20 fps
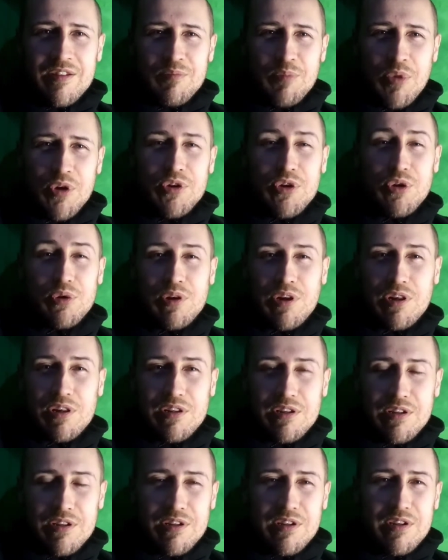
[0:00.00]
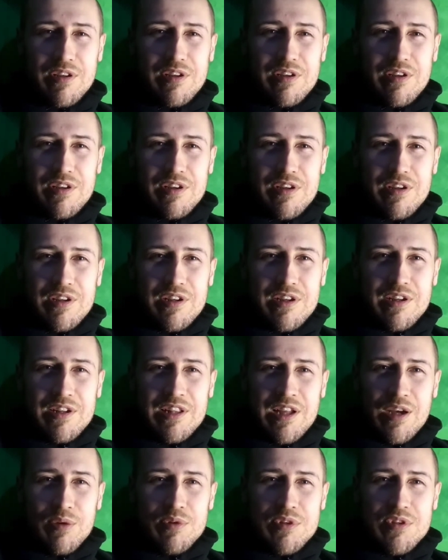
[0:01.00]
Pot noodle,
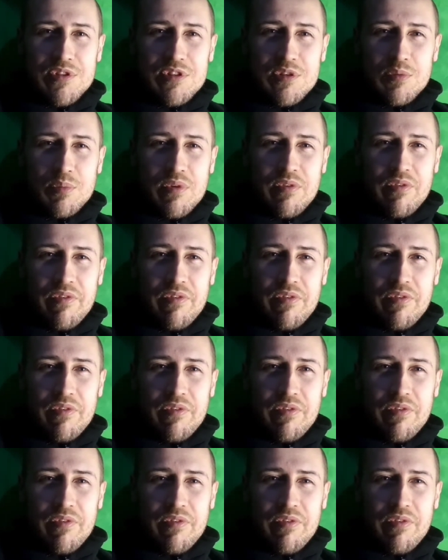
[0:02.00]
that was suitable